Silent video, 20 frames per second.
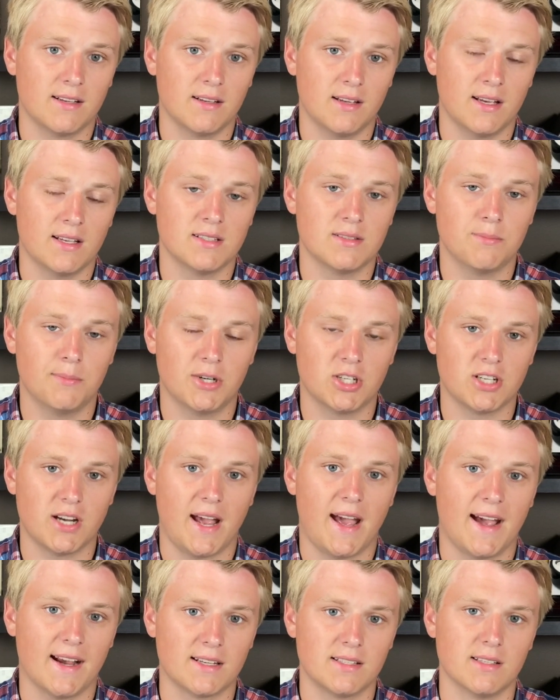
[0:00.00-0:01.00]
as much
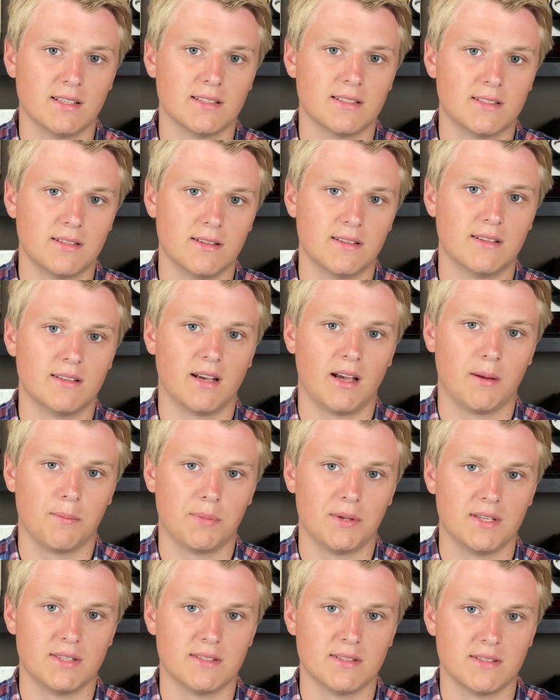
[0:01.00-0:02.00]
access to the
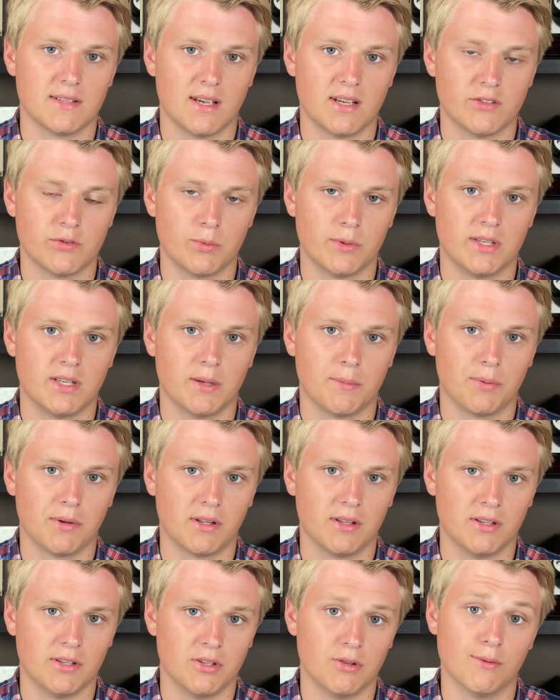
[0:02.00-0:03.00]
timepieces as we
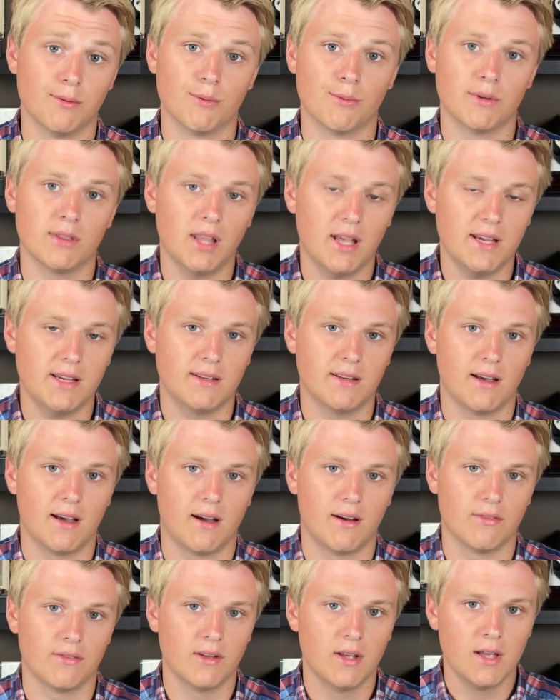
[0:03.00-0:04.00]
typically do and would like to
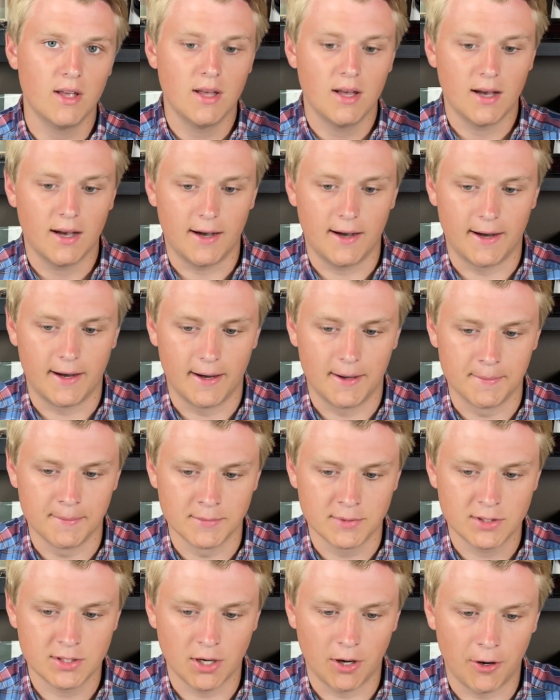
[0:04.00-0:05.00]
have.
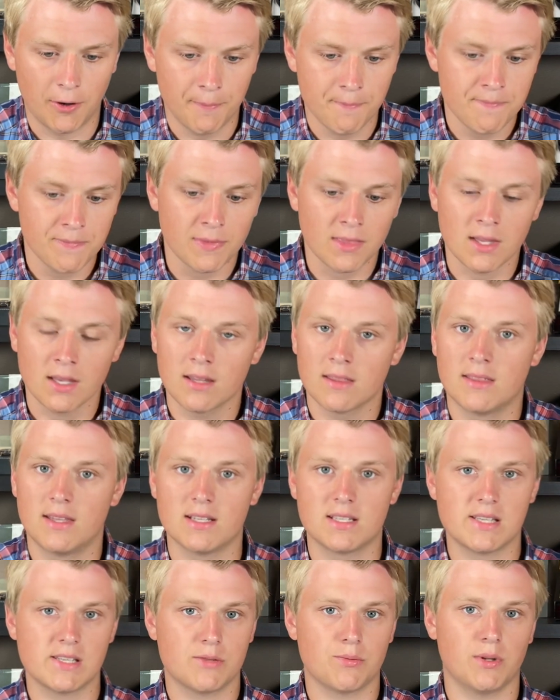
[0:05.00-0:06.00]
So
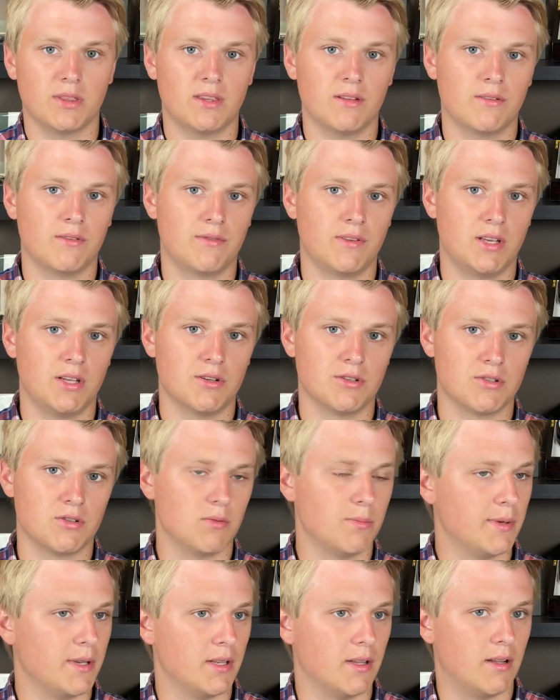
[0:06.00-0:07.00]
this is what the videos
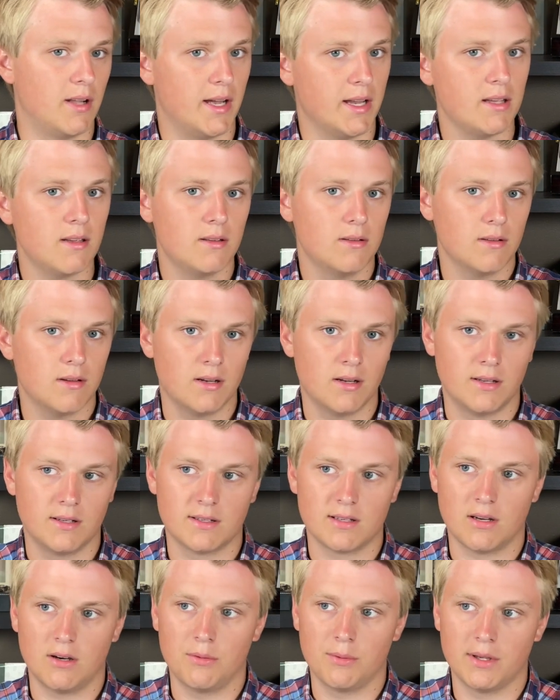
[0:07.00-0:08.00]
will be like
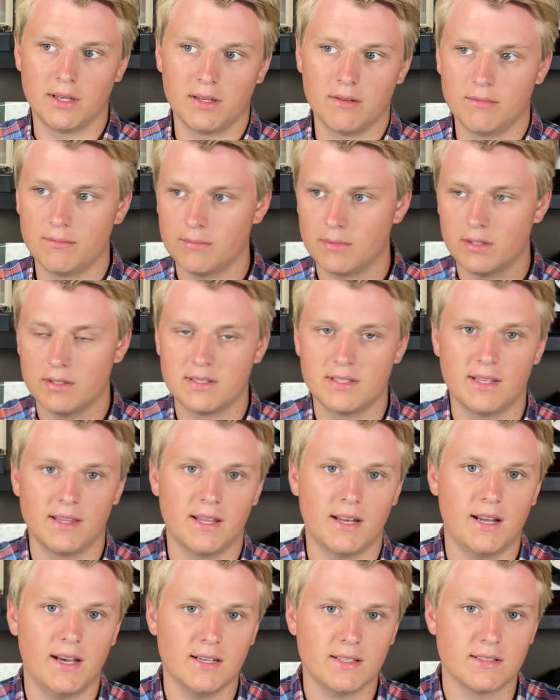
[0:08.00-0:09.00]
until we see
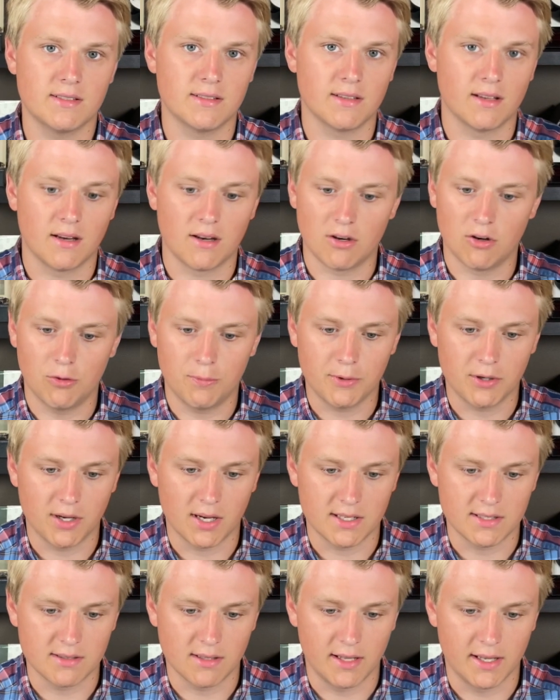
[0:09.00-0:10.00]
that access again. I hope you
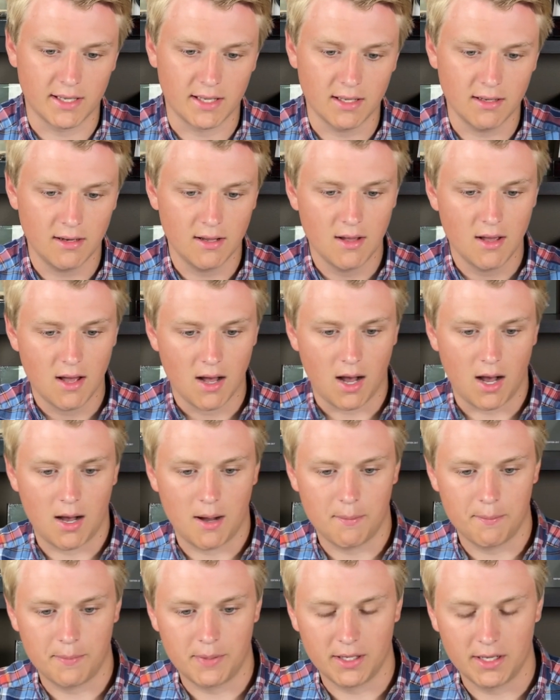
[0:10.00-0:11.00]
guys like it.
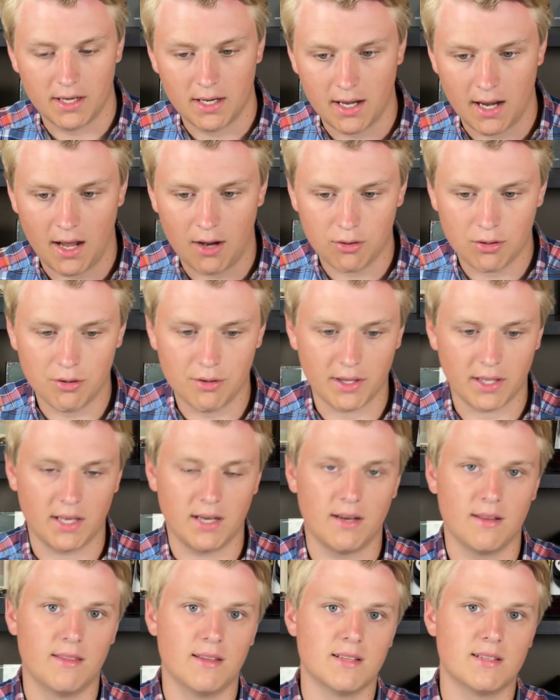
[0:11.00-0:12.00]
But now going
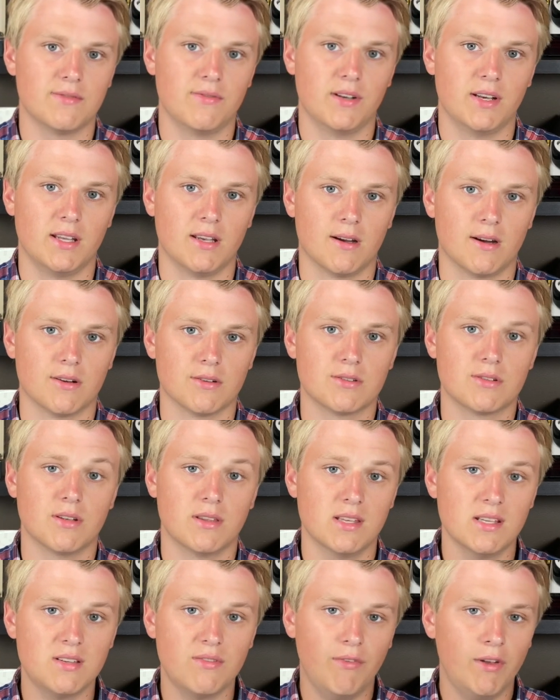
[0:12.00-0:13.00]
into this video. So
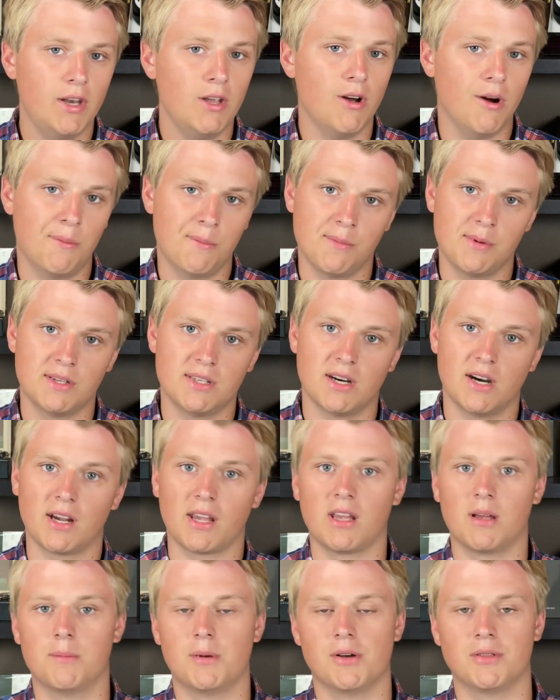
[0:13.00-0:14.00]
this video I'm going to be
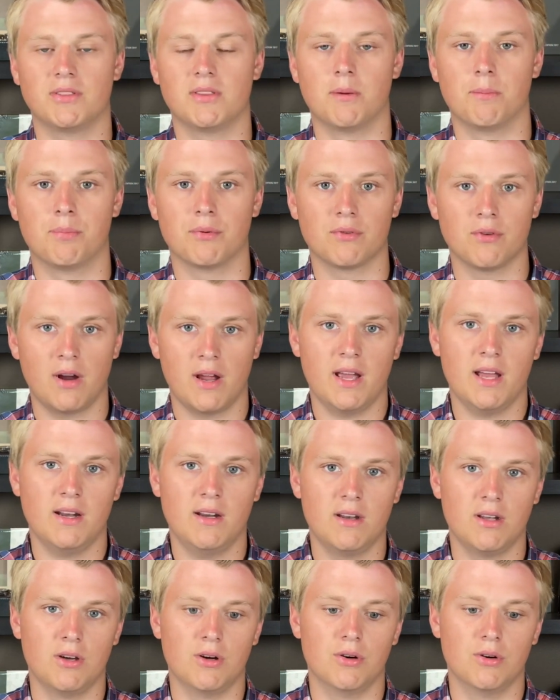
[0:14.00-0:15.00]
talking about the
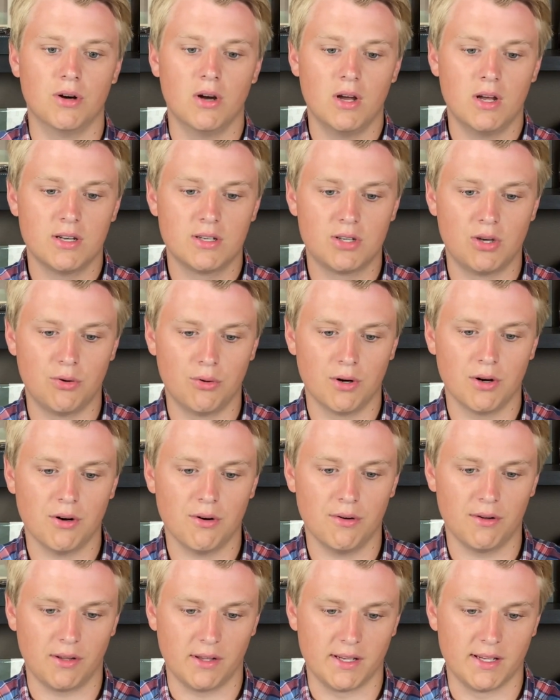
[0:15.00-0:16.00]
brand new Tudor
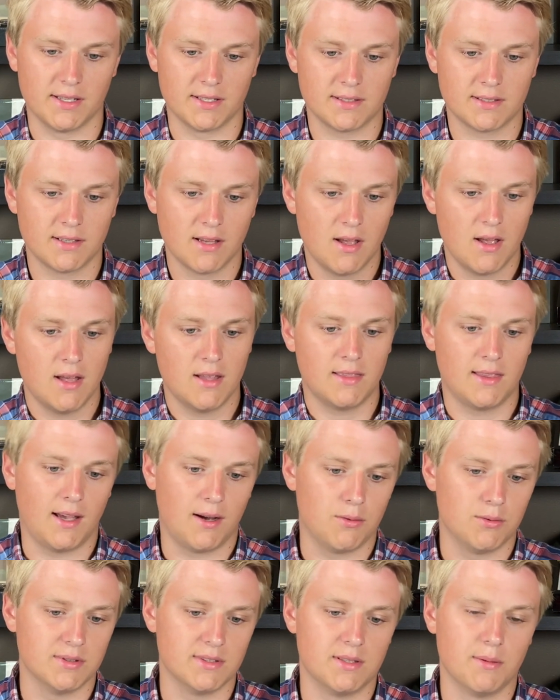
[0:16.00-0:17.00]
release
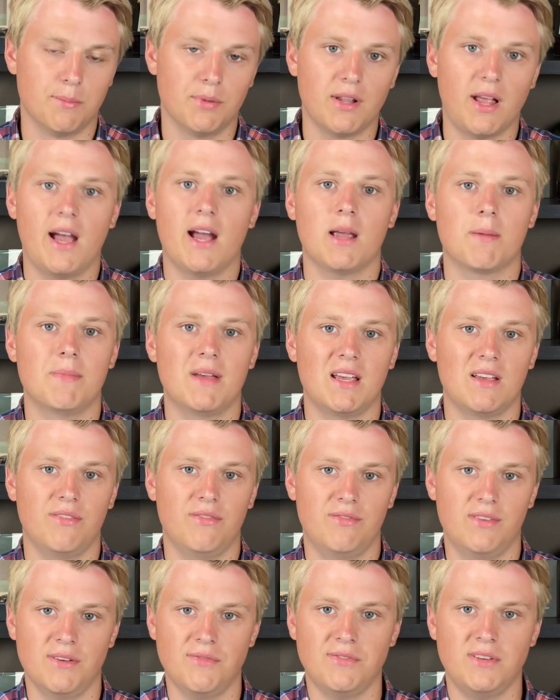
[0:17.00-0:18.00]
that was the Black Bay
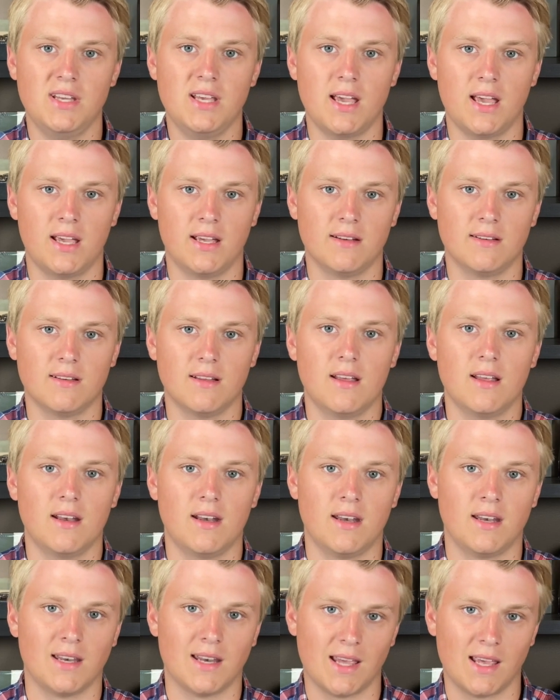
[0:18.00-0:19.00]
58
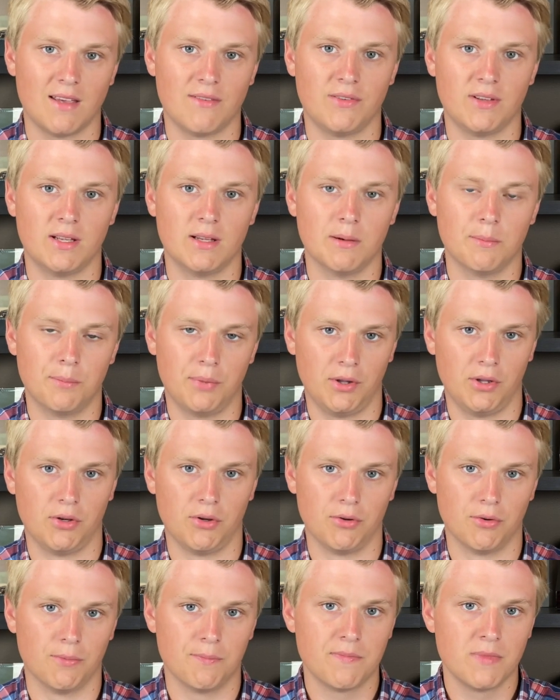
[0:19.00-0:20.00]
Navy Blue.